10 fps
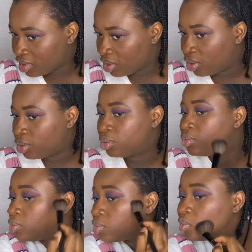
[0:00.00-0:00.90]
glow.
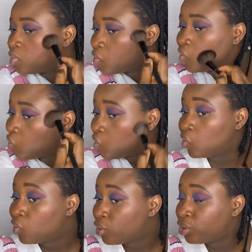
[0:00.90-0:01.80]

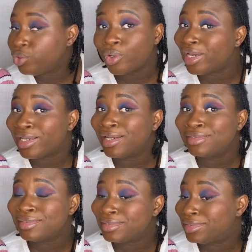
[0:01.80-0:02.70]
Although I
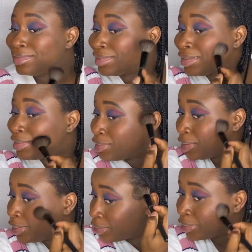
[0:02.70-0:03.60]
can't see the
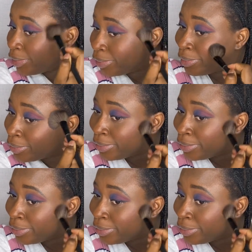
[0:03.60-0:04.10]
satin glow though.